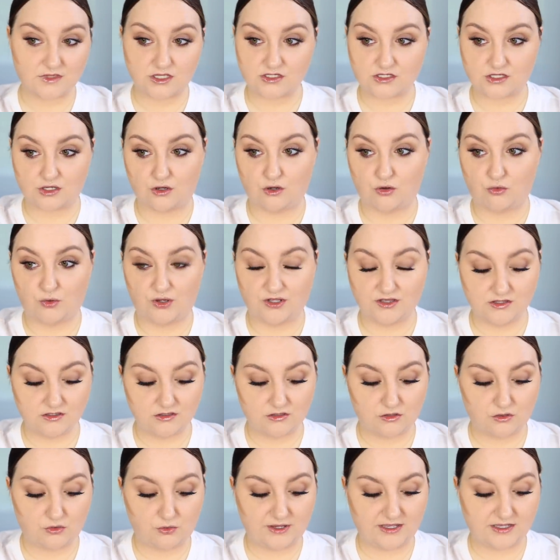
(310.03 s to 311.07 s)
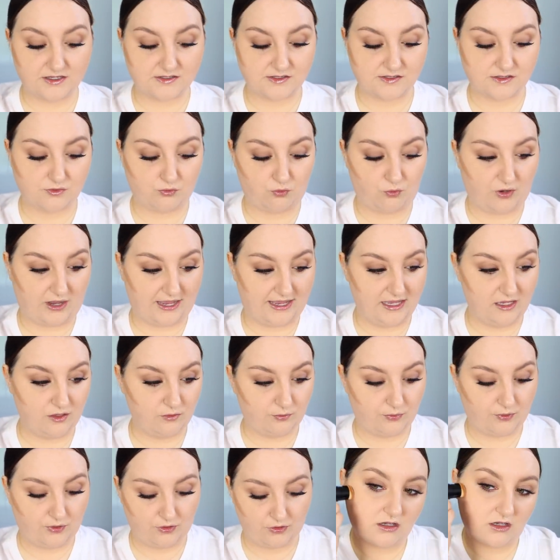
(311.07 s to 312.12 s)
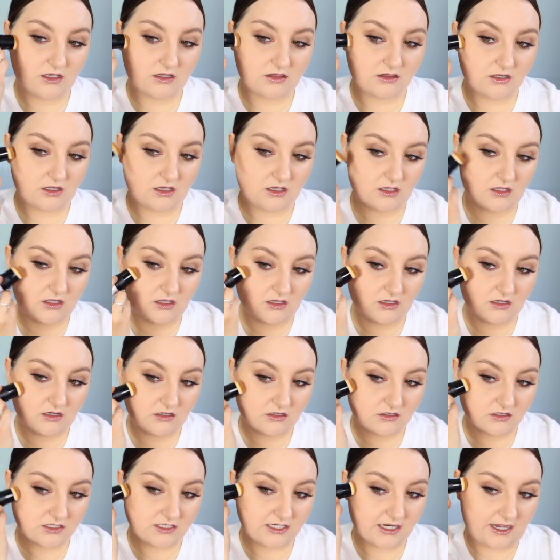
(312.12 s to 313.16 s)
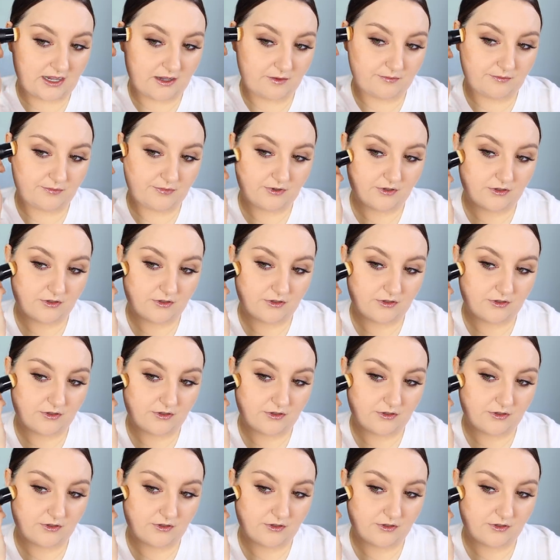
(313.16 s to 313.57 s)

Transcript: So one quick swipe and then tap.